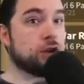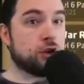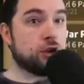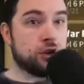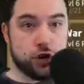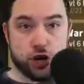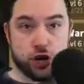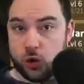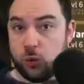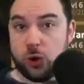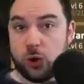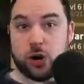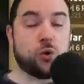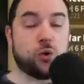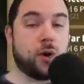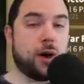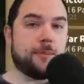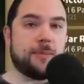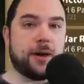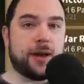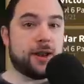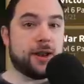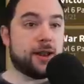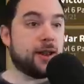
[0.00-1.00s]
new
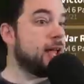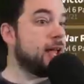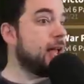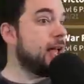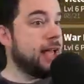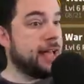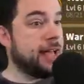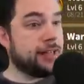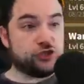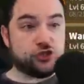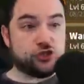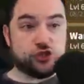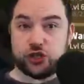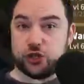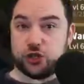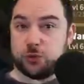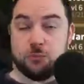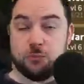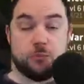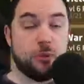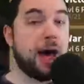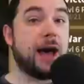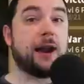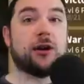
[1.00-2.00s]
equipment. It's
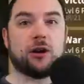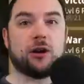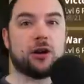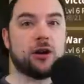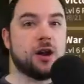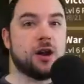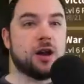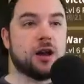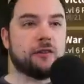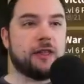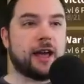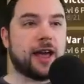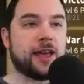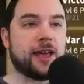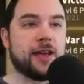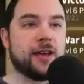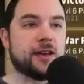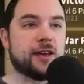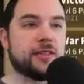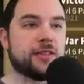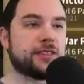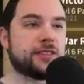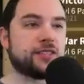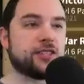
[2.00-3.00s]
just better. Like,
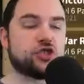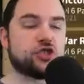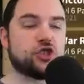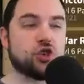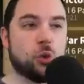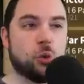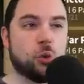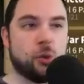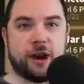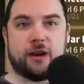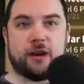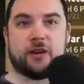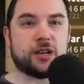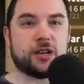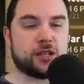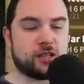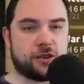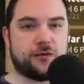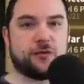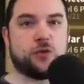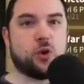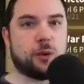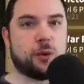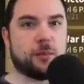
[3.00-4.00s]
this is the
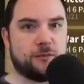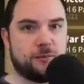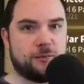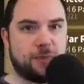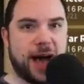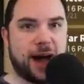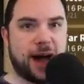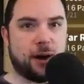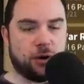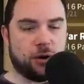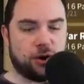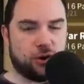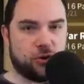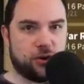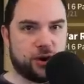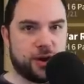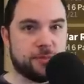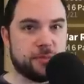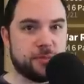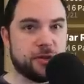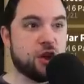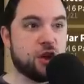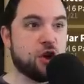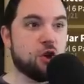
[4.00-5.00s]
weirdest form of power
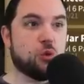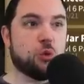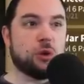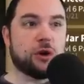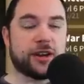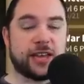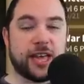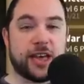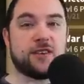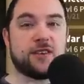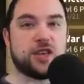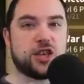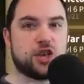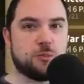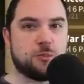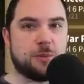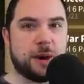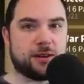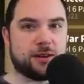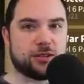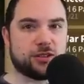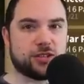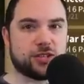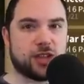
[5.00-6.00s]
creep. We're giving you
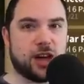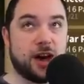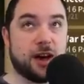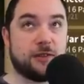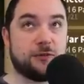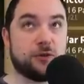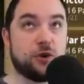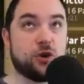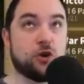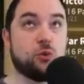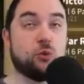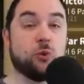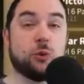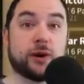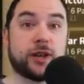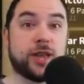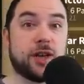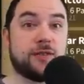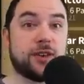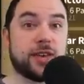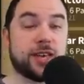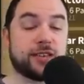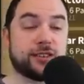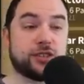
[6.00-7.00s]
better stuff. We're
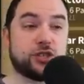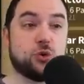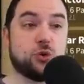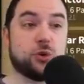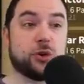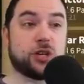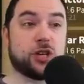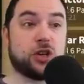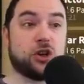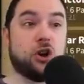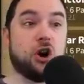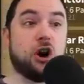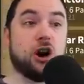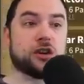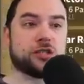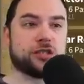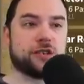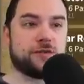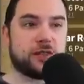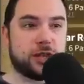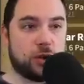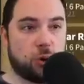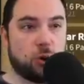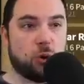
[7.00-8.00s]
giving it to you at the cost
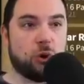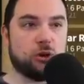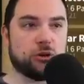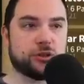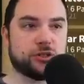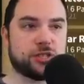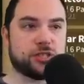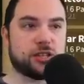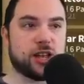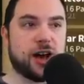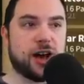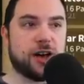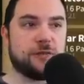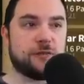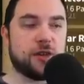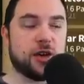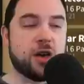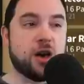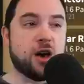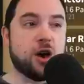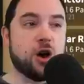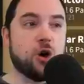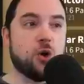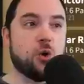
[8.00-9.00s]
of the old stuff
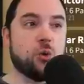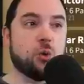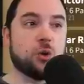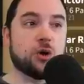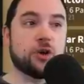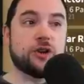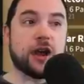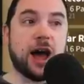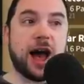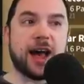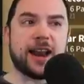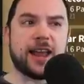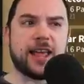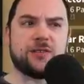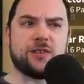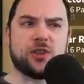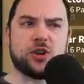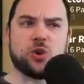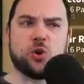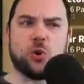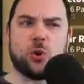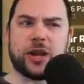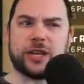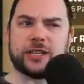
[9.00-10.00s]
we're not
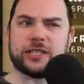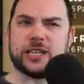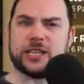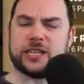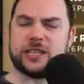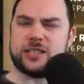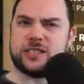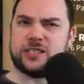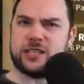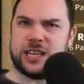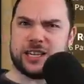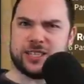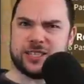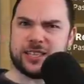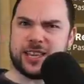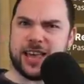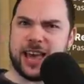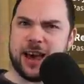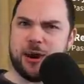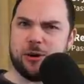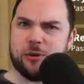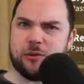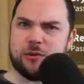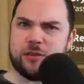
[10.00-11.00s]
even going to
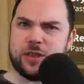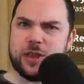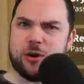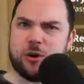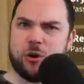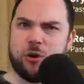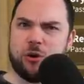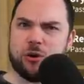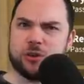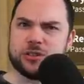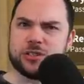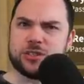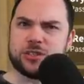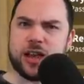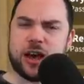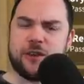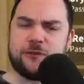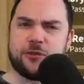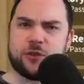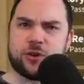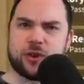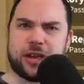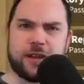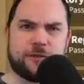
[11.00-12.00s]
discount the old
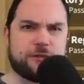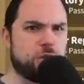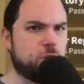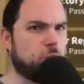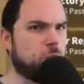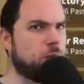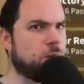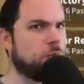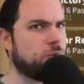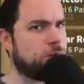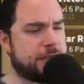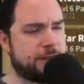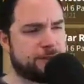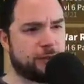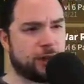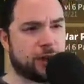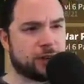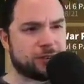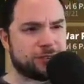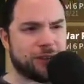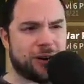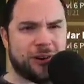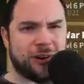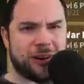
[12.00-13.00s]
stuff or give you a
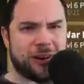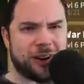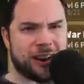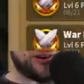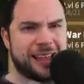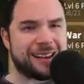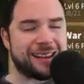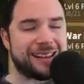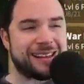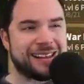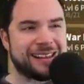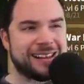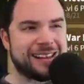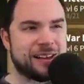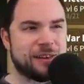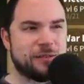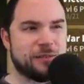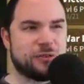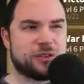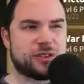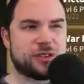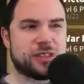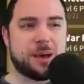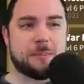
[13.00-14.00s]
refund on it
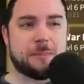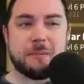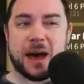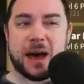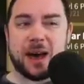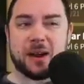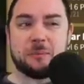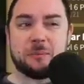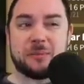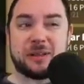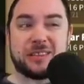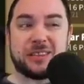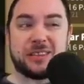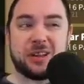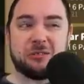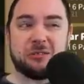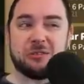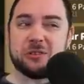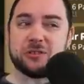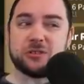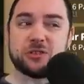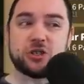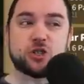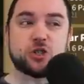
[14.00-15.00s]
for the amount of
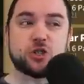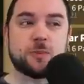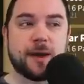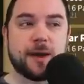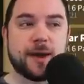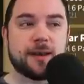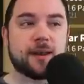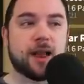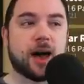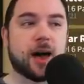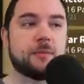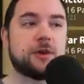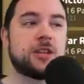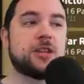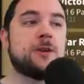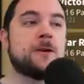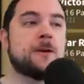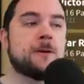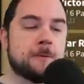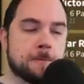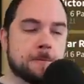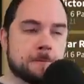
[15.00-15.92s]
materials you spend. I mean,